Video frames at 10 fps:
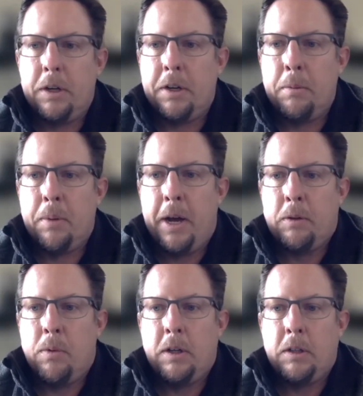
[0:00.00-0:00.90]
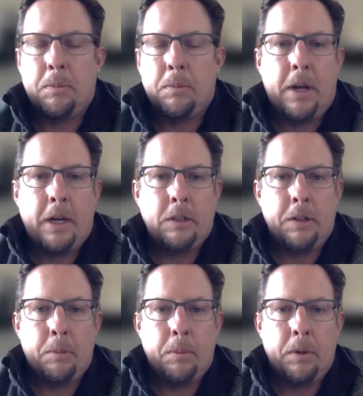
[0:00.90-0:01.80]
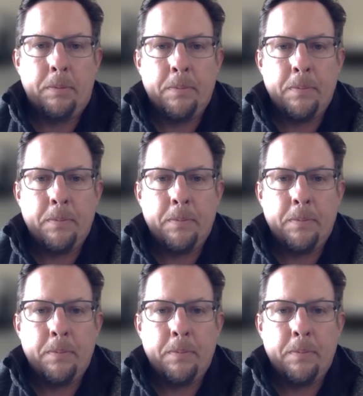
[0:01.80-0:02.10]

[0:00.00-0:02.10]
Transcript: can impact water supply during a burn.